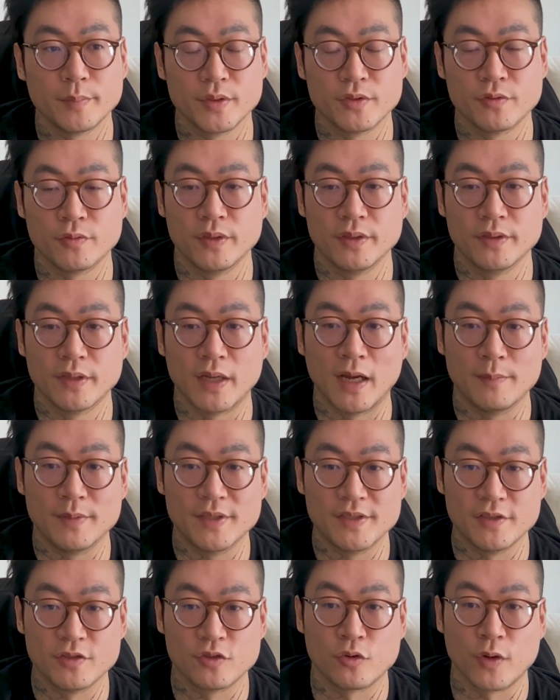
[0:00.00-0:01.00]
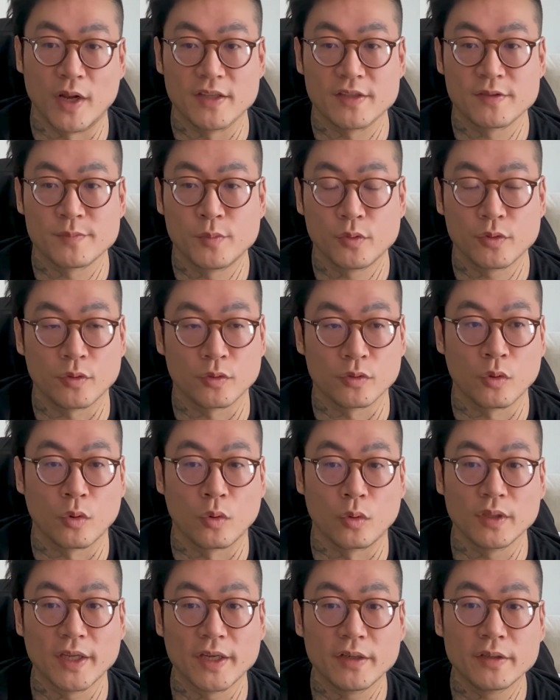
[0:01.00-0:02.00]
between the IBC transport or
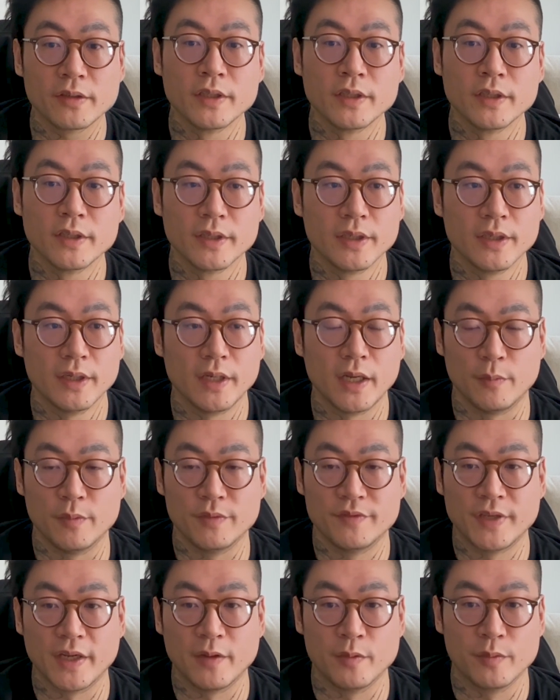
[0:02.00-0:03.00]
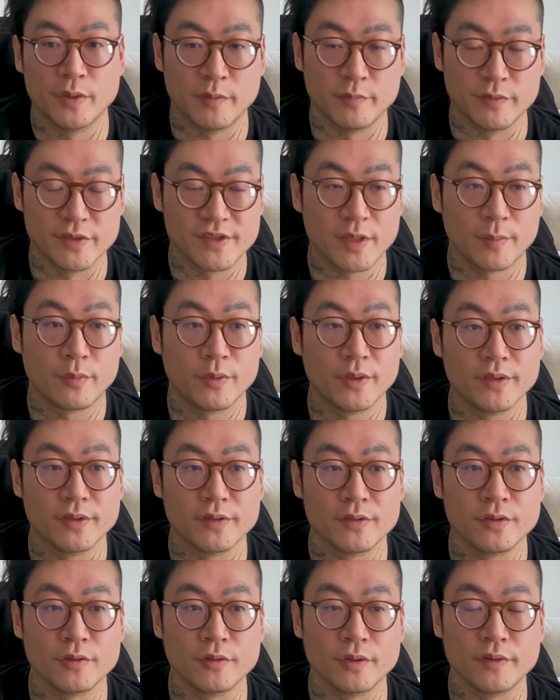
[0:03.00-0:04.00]
core layer, and we separated the
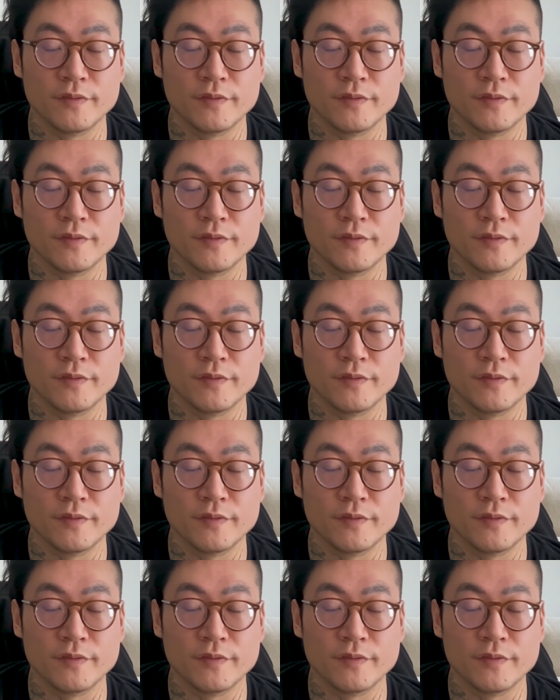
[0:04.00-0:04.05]
two.